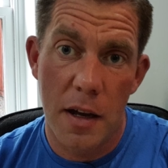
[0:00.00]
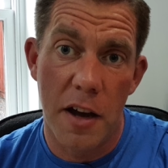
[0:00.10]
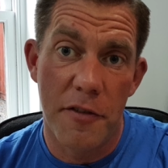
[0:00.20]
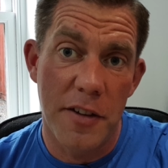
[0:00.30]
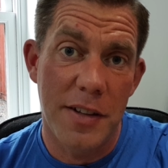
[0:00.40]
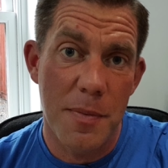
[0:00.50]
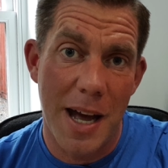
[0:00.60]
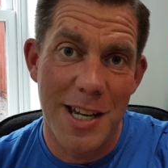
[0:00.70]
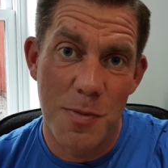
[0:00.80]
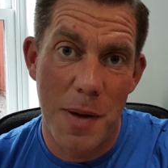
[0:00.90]
a
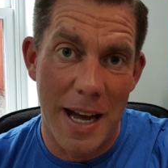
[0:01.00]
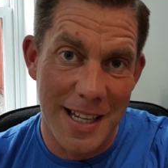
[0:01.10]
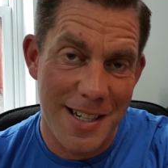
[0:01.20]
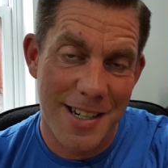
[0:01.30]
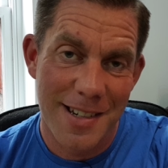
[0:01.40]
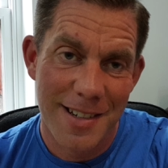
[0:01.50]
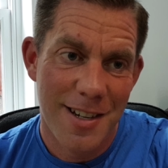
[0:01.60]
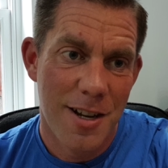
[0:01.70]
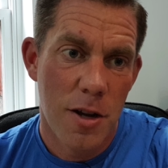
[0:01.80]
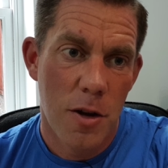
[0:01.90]
50p piece,
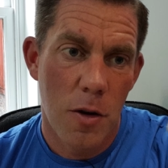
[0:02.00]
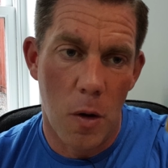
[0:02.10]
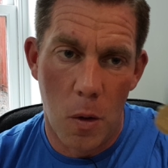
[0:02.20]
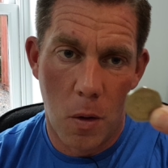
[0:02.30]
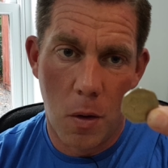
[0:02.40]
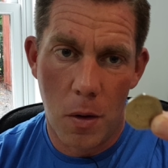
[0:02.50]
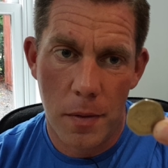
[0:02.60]
or